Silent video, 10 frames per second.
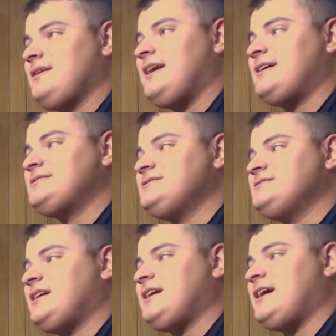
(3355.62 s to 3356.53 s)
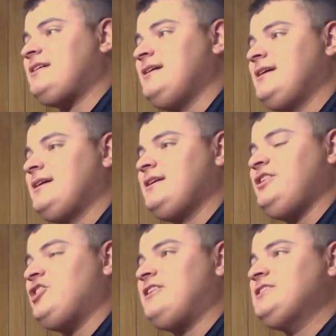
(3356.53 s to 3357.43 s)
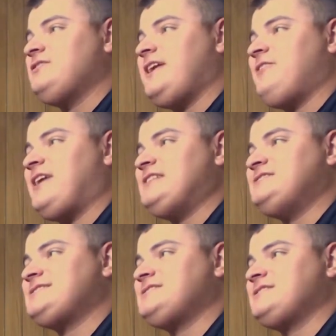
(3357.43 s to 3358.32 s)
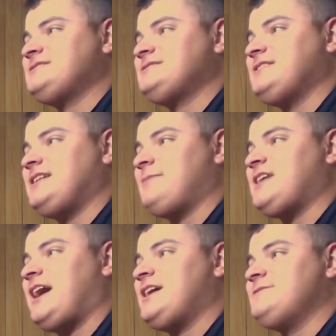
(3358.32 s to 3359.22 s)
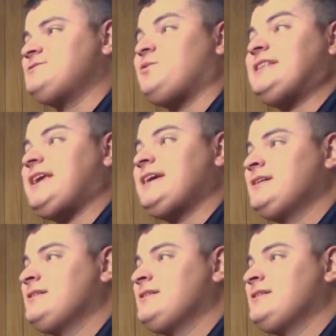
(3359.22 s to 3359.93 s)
Yeah, she's like, I don't like grand gestures, and I'm tired of squinting.